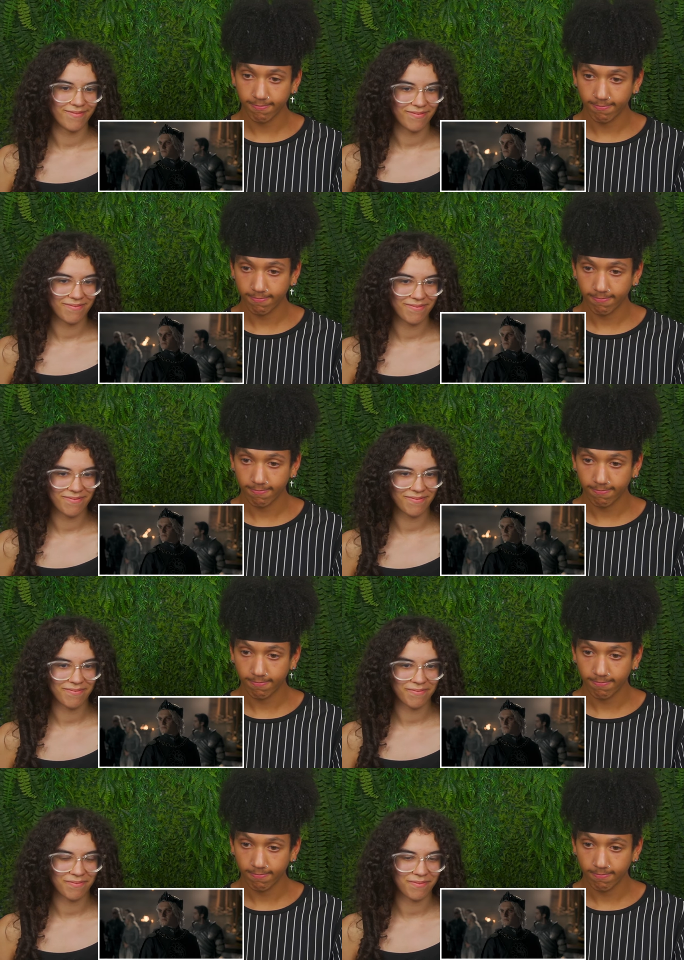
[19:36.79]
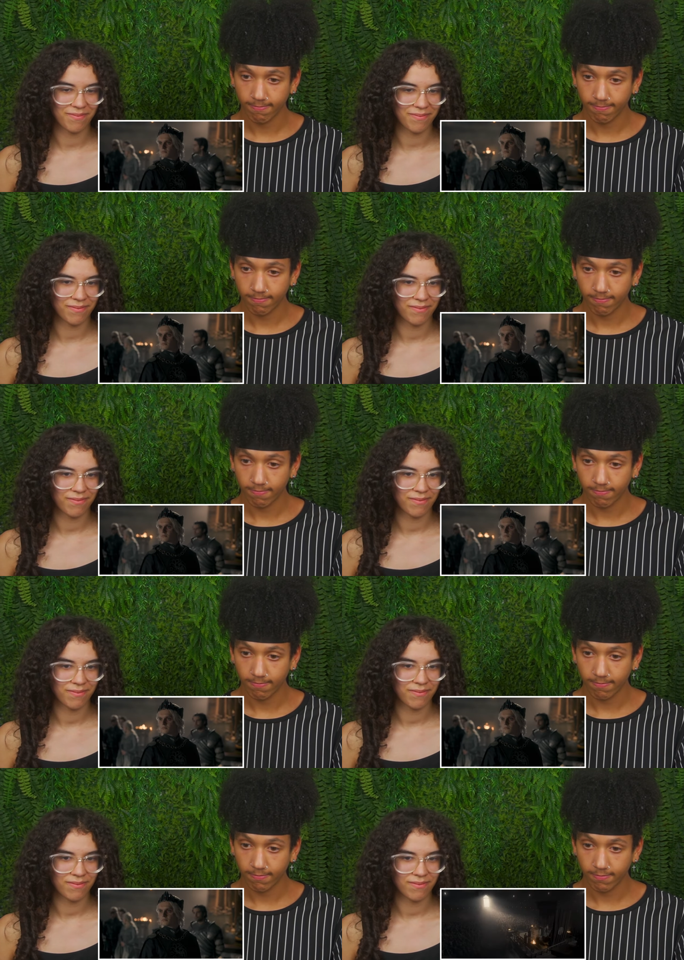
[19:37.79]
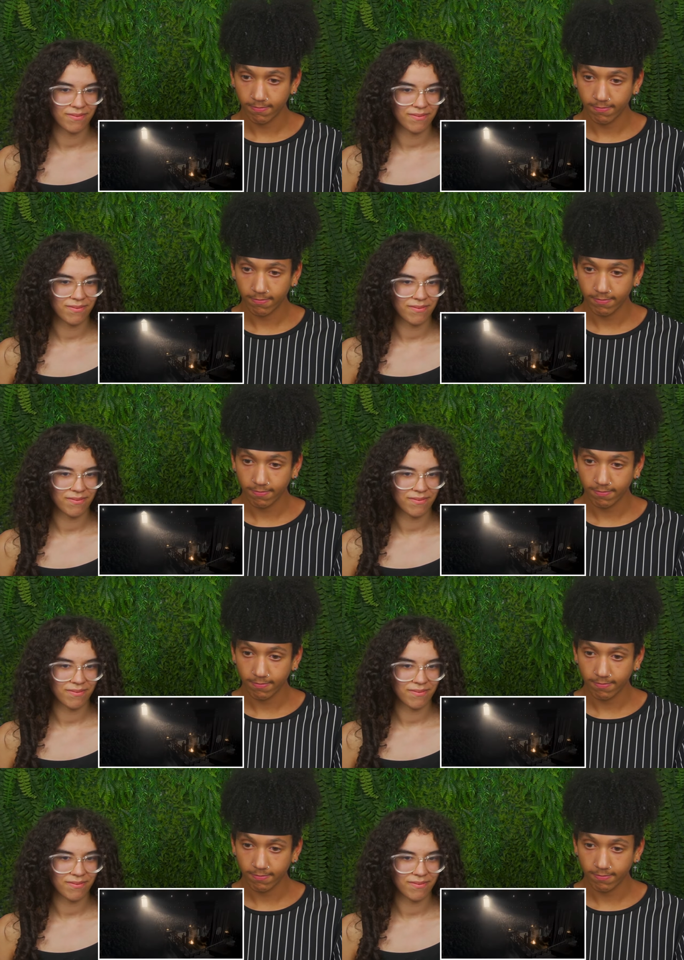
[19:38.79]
(no one is talking)